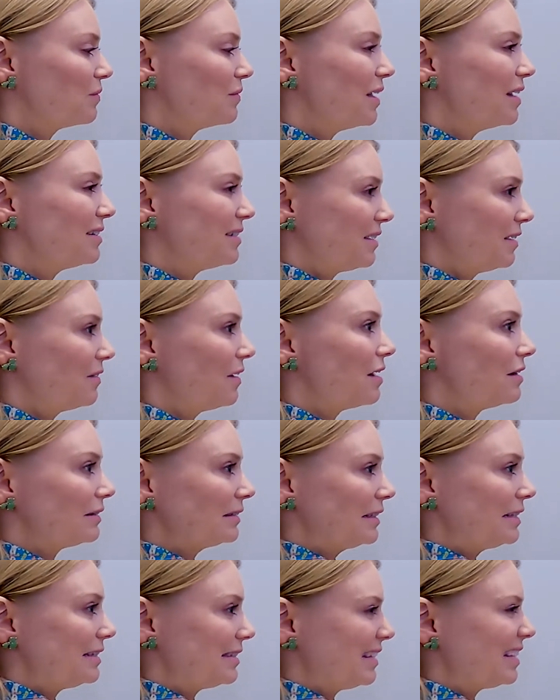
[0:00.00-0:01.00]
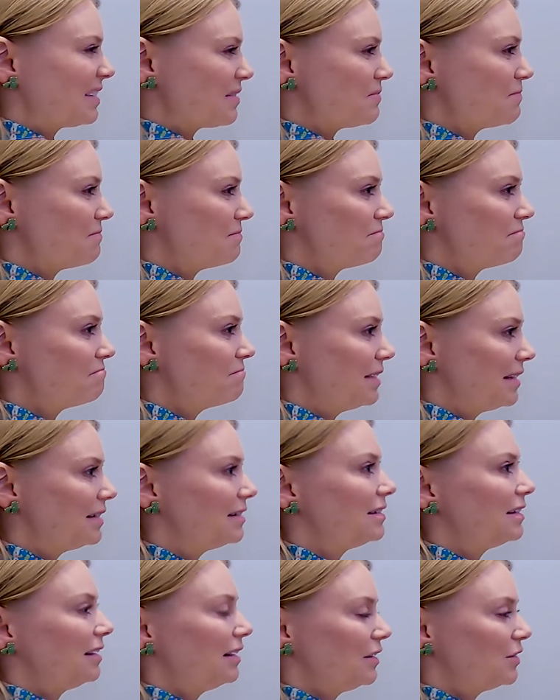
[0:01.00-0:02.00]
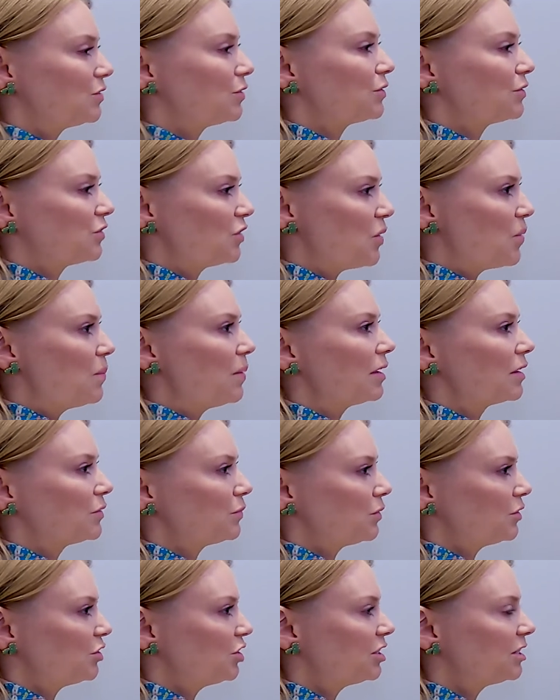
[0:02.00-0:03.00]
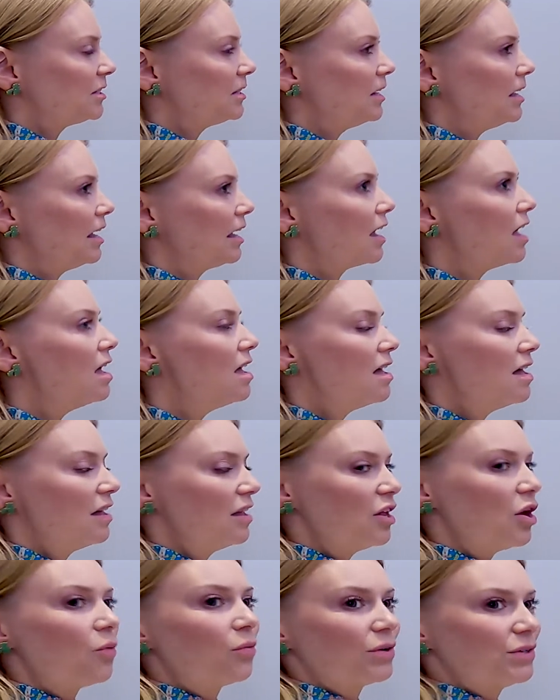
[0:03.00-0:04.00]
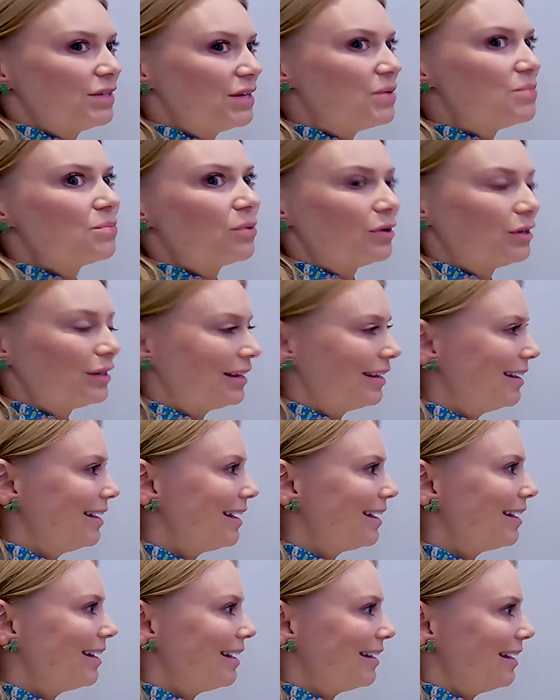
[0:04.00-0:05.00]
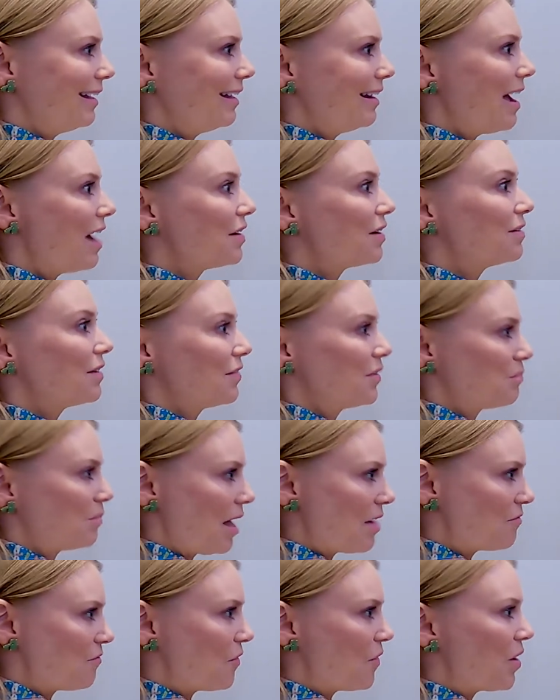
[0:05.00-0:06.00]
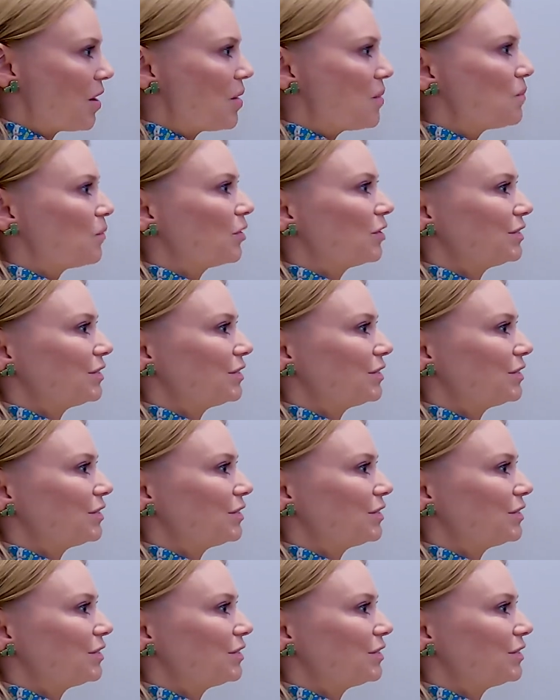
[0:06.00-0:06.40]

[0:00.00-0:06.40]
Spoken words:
at least like mid-teens or so, because we're just seeing, we're seeing bullying on another platform.